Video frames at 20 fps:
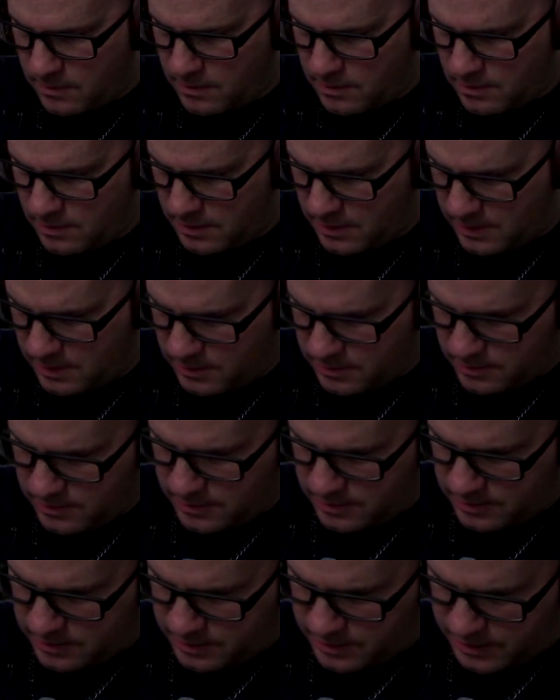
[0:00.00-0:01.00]
I'll
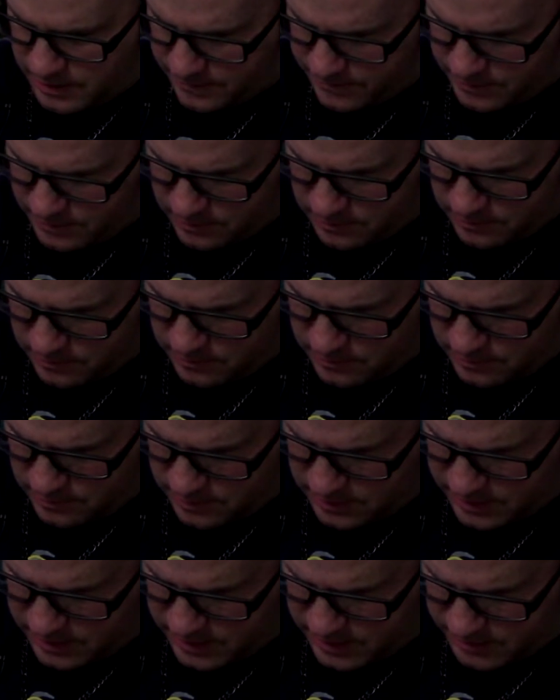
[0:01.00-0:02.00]
just have to look
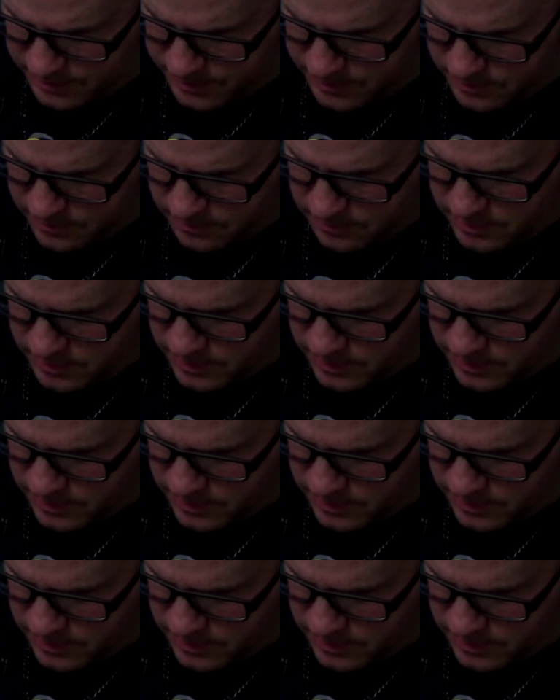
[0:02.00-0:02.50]
it up and see.